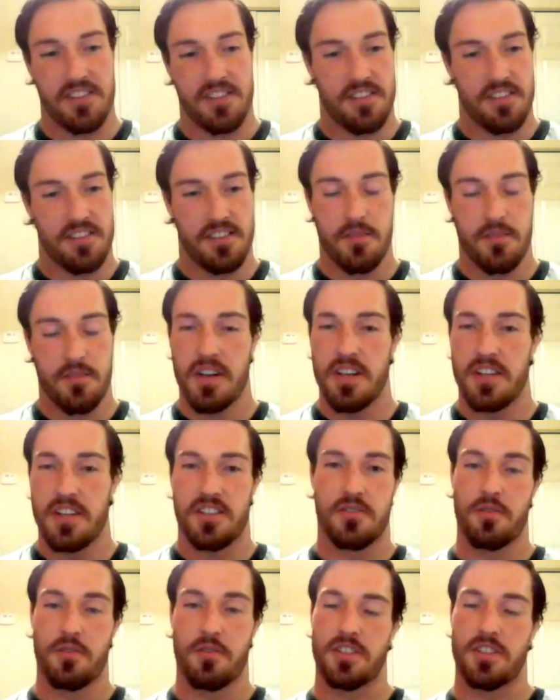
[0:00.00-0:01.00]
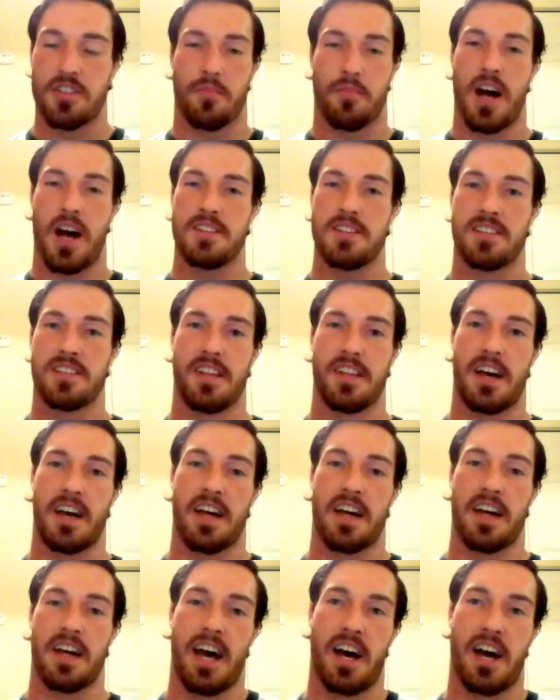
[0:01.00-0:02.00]
it's to me, it's just really surprising
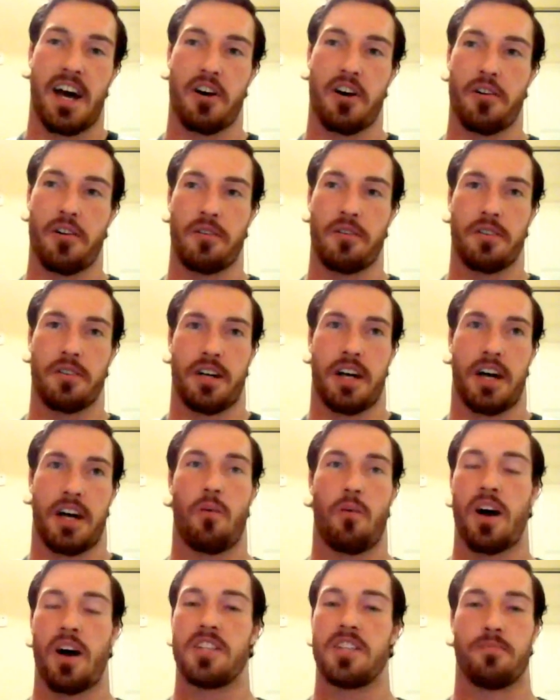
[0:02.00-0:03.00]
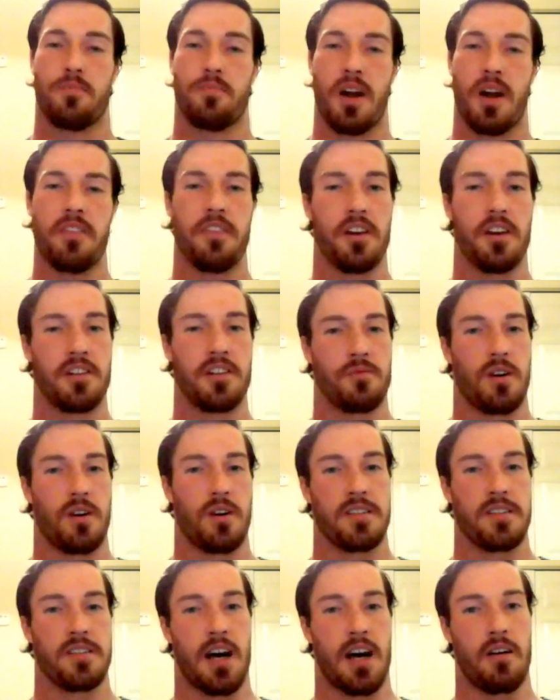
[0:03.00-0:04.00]
that how. how widespread theirs
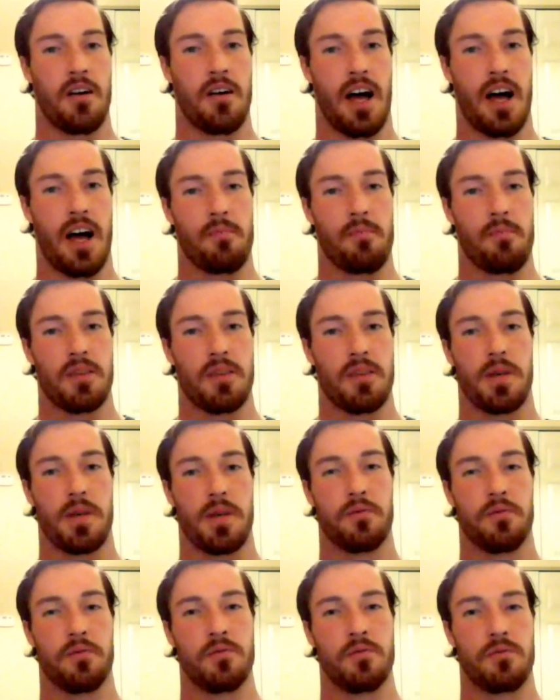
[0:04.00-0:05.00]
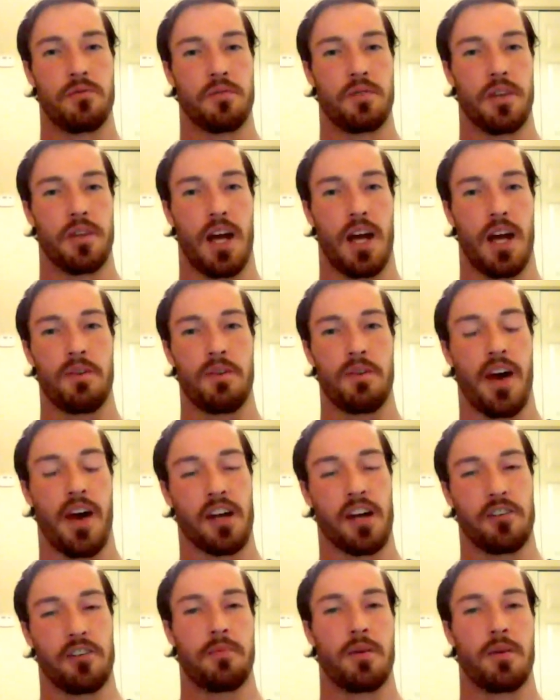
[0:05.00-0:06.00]
was, how how many people and how many
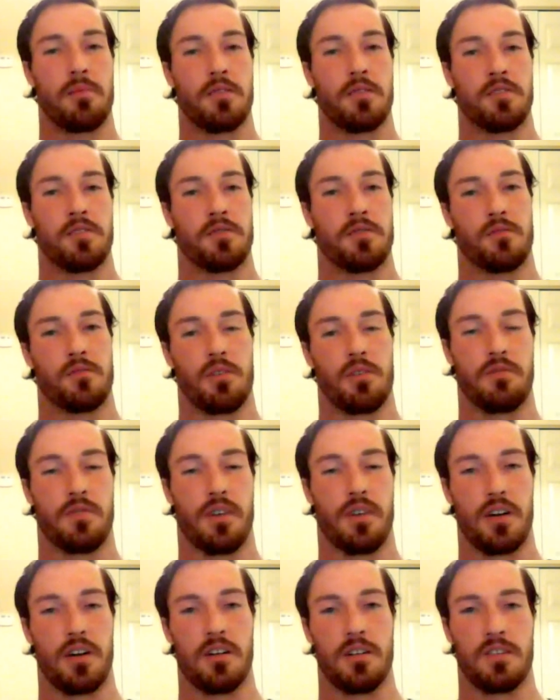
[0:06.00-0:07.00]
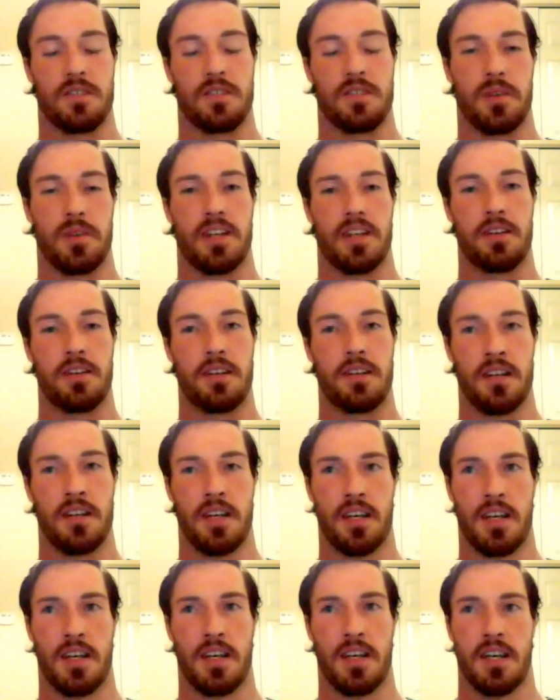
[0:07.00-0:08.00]
faculty members were involved. I mean, it.
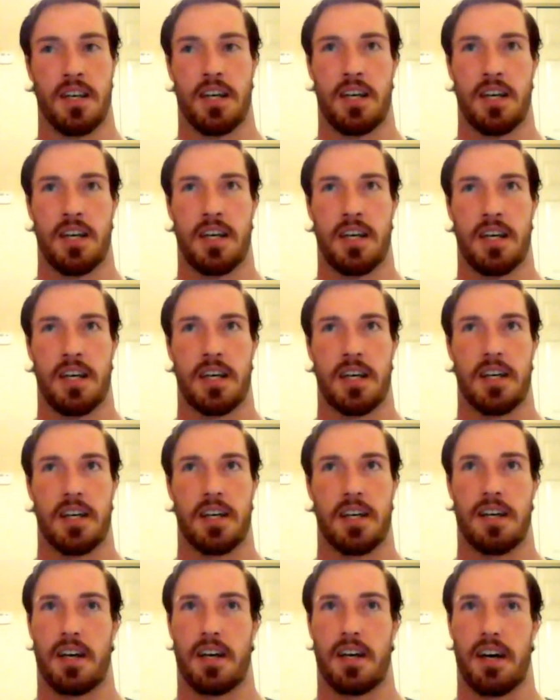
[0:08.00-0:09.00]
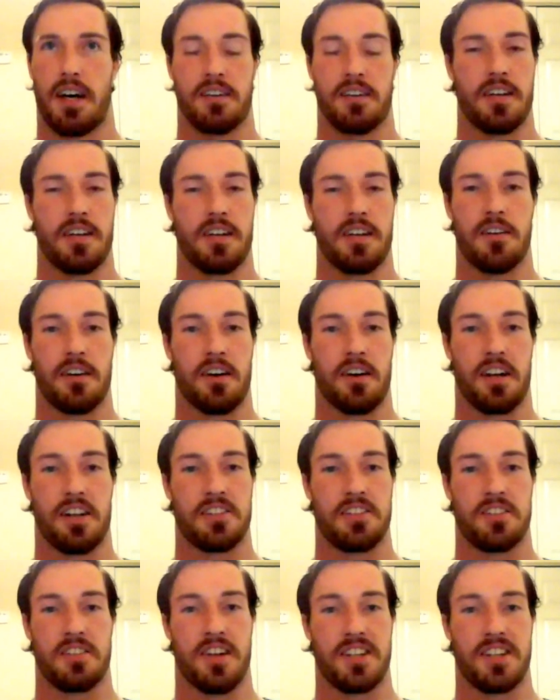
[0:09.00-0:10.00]
I don't know.
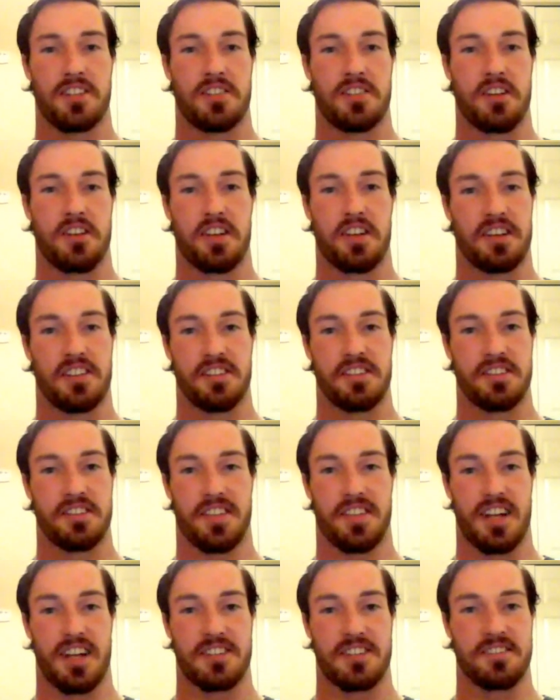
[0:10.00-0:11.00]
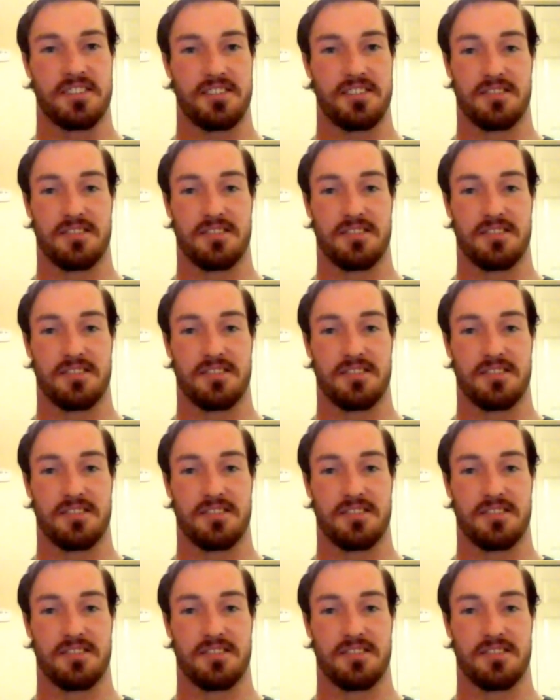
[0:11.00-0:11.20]
I just I just think that